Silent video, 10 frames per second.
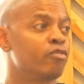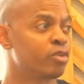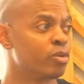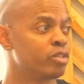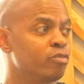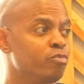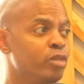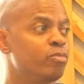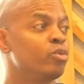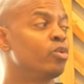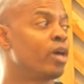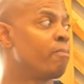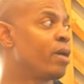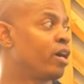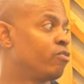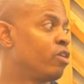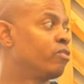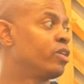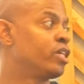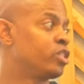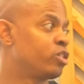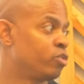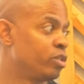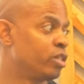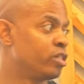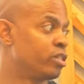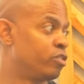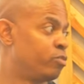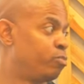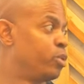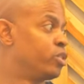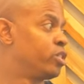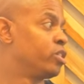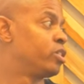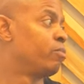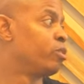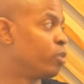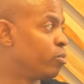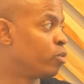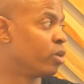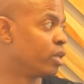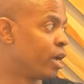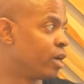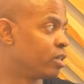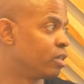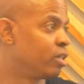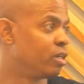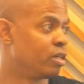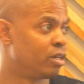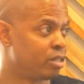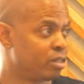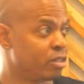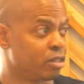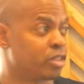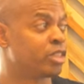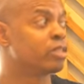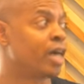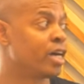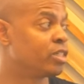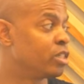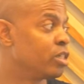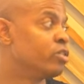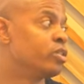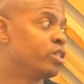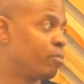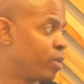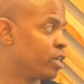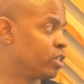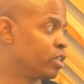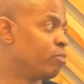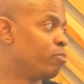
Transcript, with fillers: influence of people who got back involved in ancestral religion has pushed some of the people who are not. Mm -hmm. Consciously and subconsciously